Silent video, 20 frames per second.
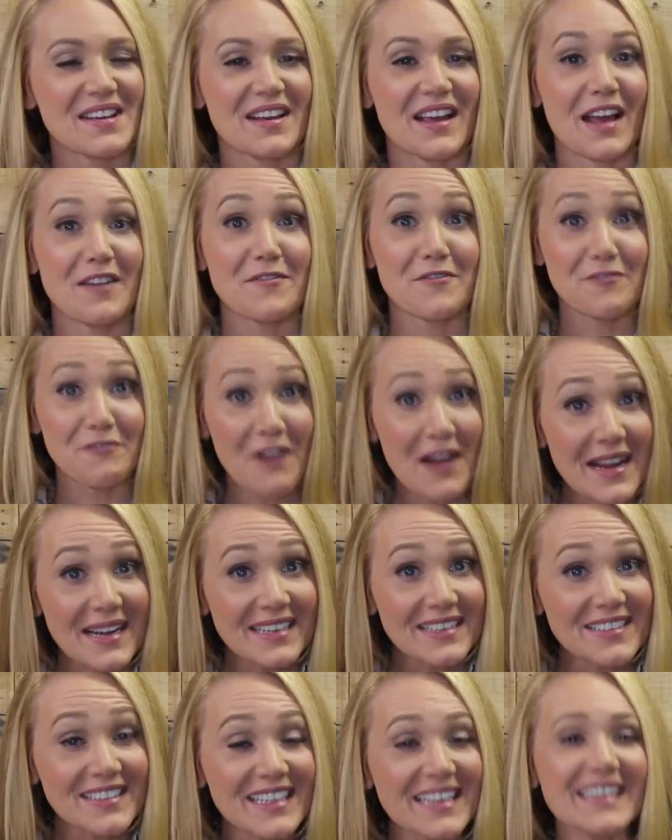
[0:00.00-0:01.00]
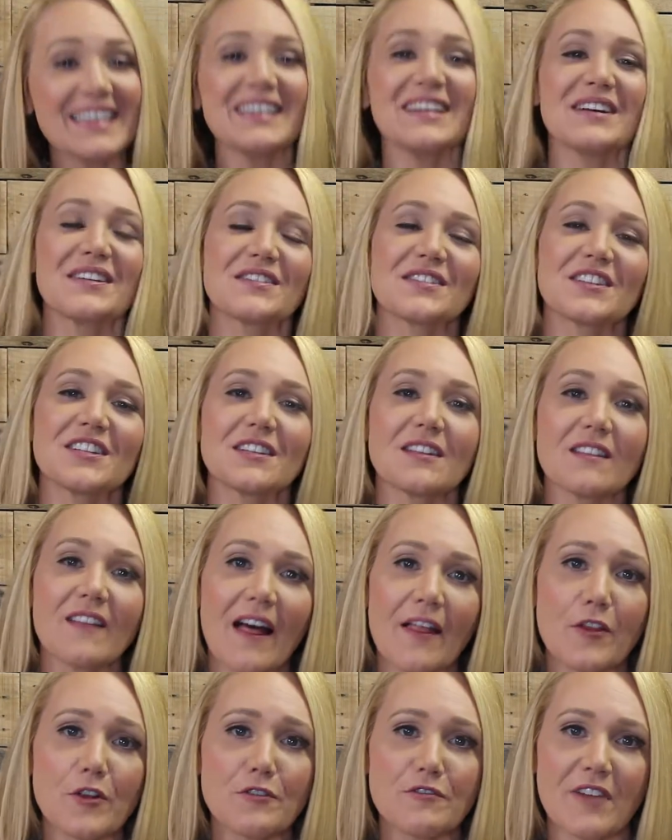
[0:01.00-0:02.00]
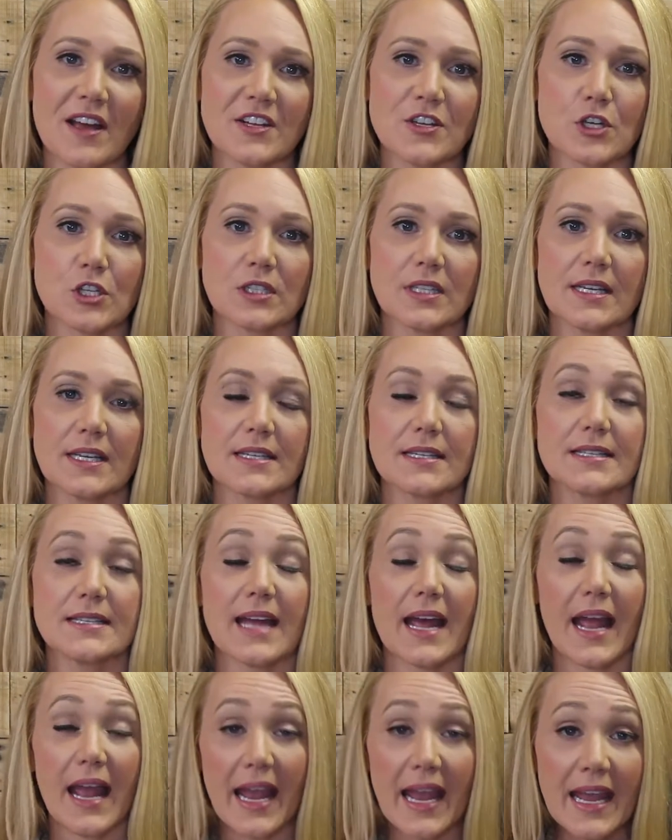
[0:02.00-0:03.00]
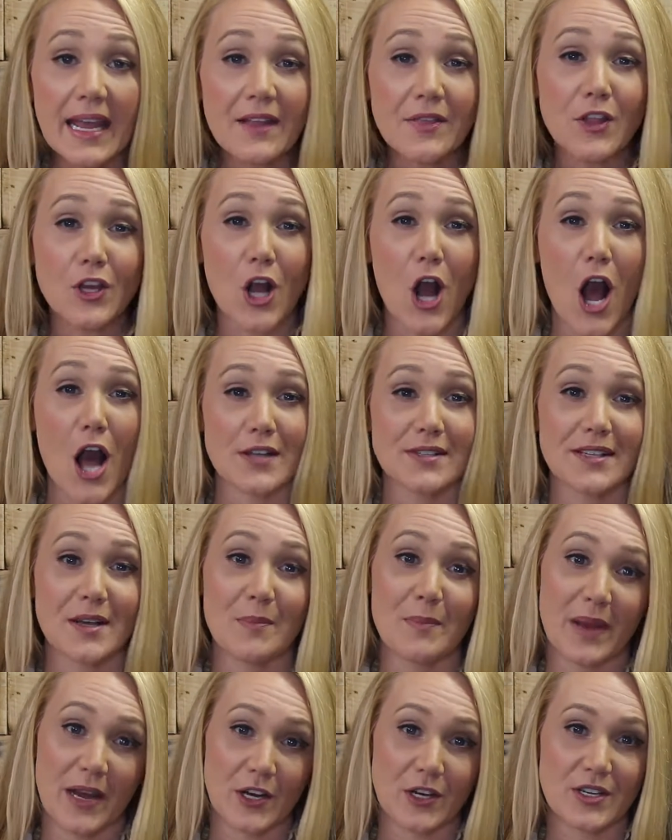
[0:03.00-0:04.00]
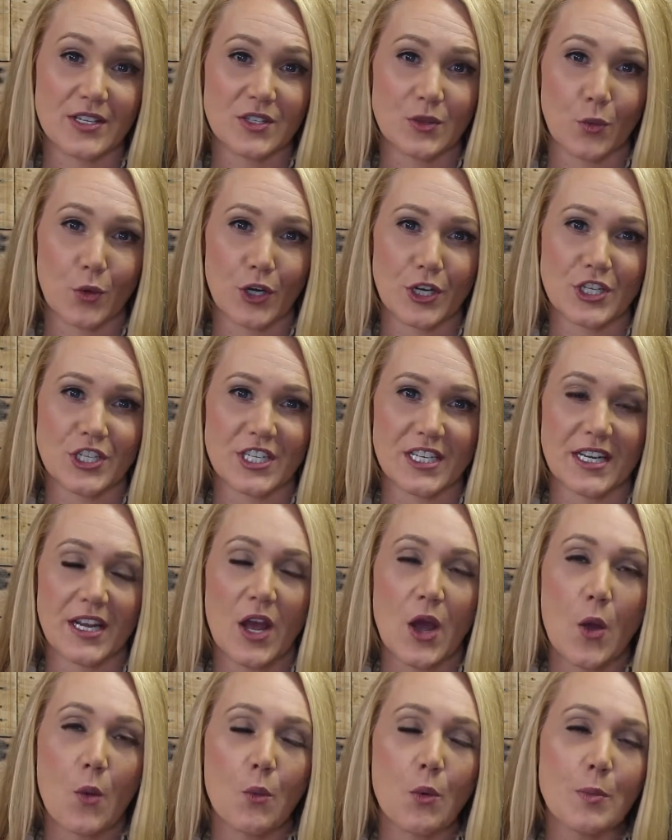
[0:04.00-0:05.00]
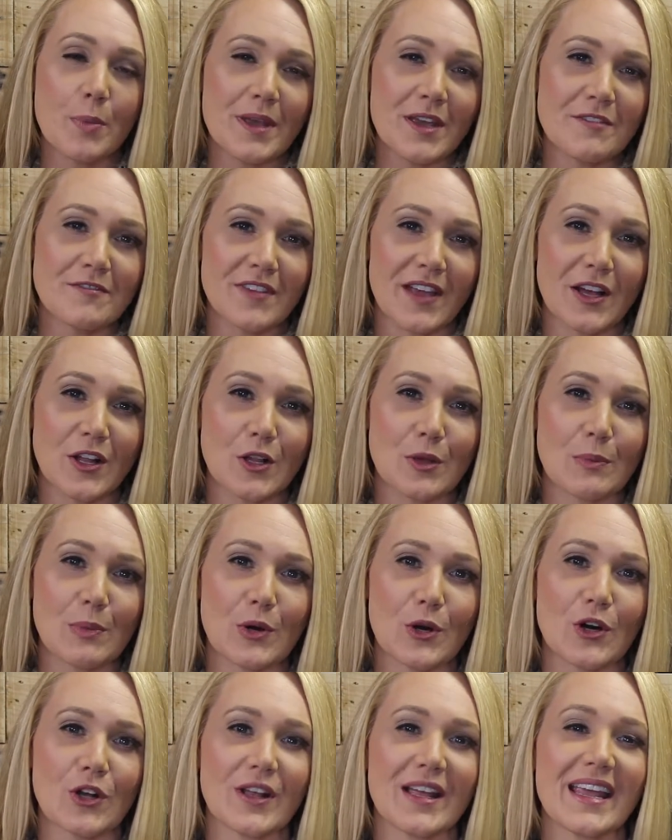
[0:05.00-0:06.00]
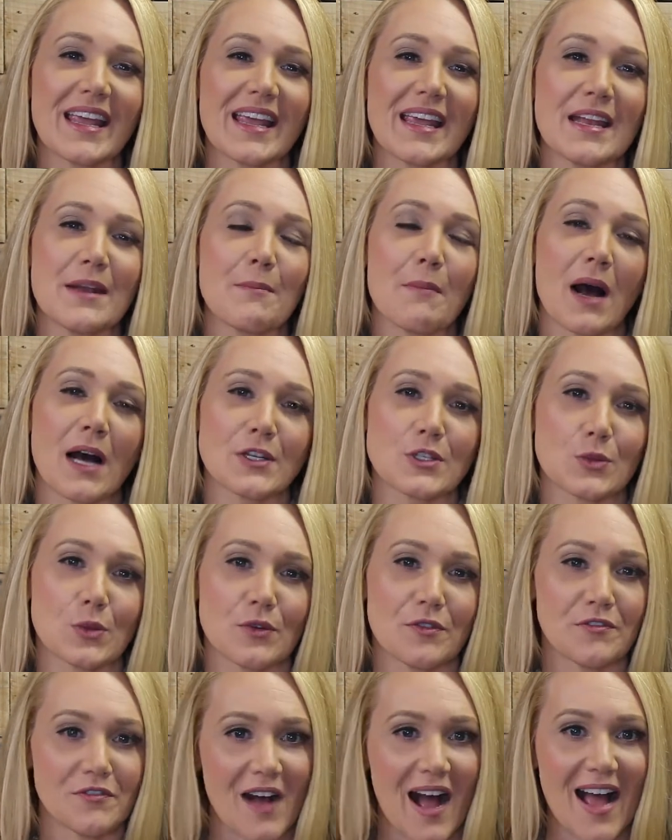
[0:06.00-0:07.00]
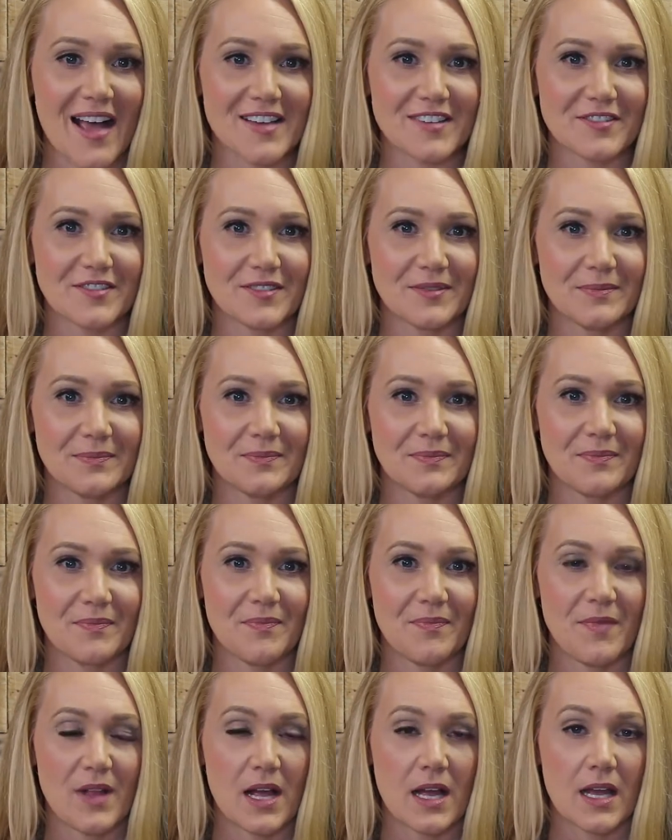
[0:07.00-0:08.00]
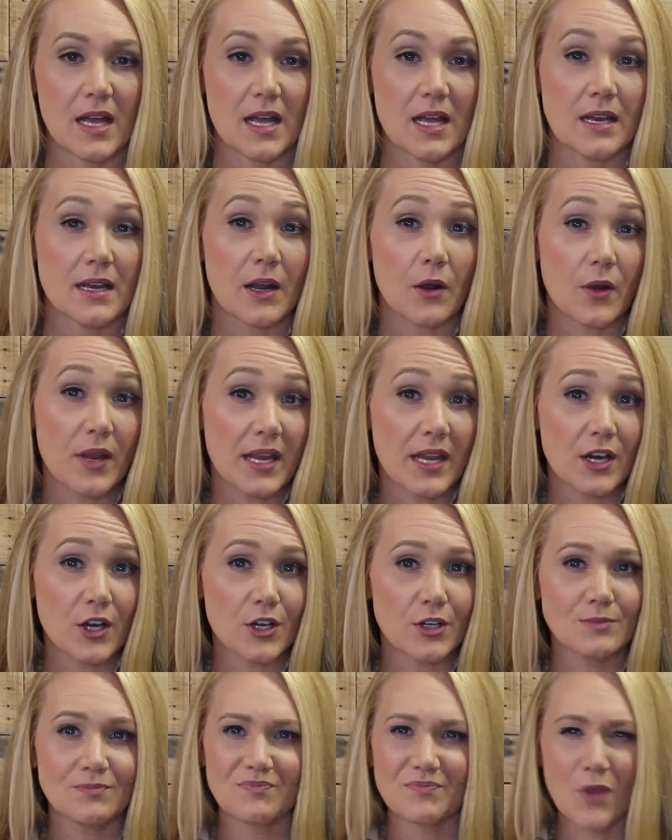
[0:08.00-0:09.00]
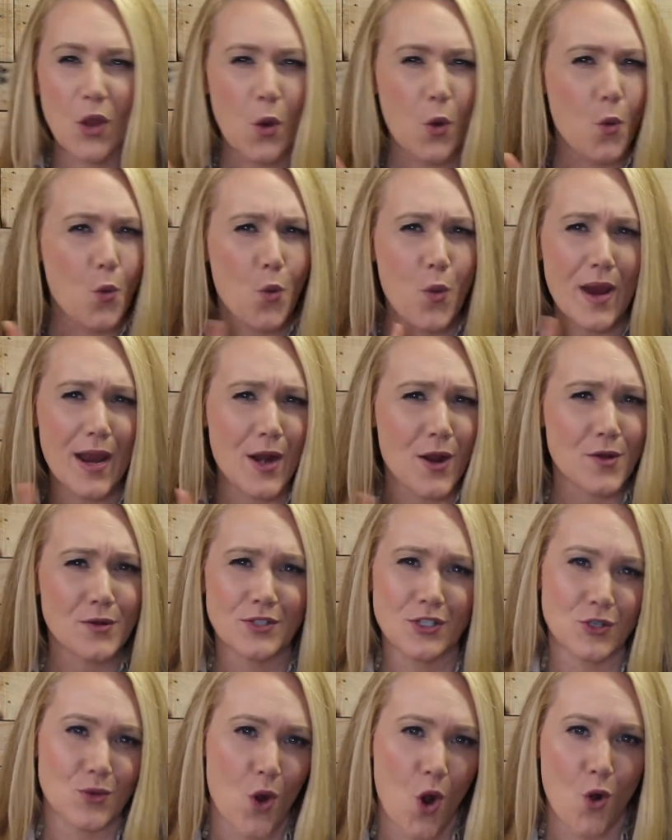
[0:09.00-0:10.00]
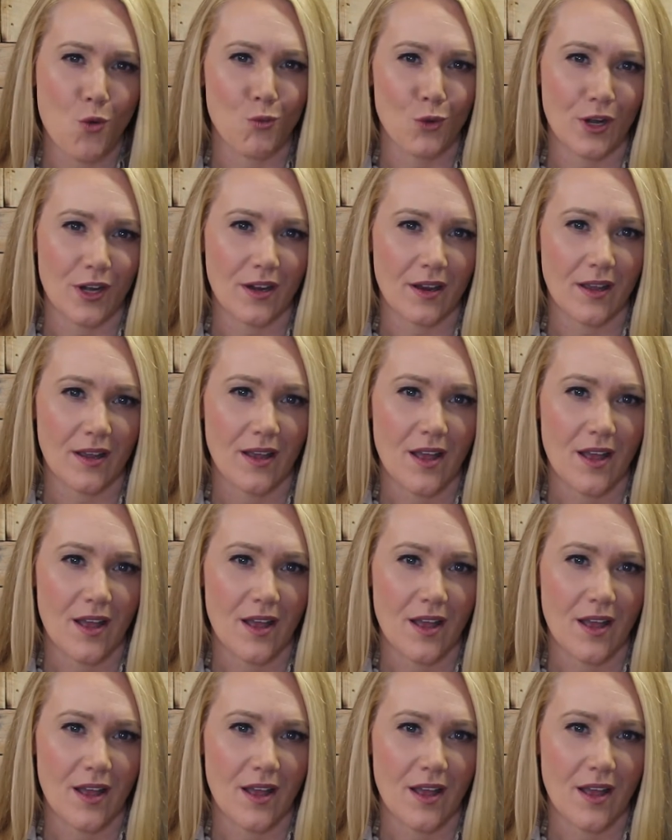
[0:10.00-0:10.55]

And finally, the leather vendor list and the cost comparison worksheet will be available in Module 5. Now here, we don't do homework.